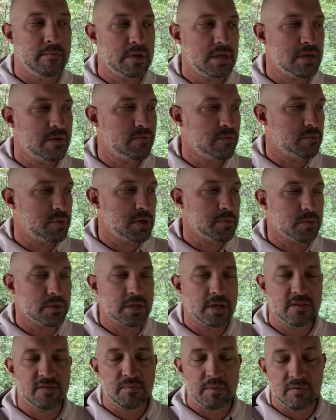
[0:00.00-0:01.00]
Even people that
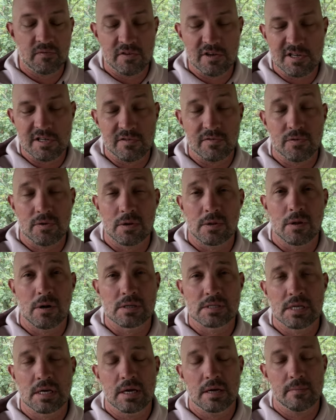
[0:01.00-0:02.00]
have been fishing for a long
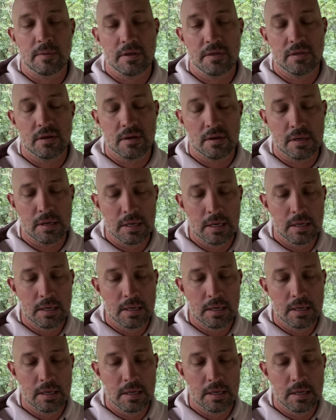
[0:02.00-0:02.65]
time, I think,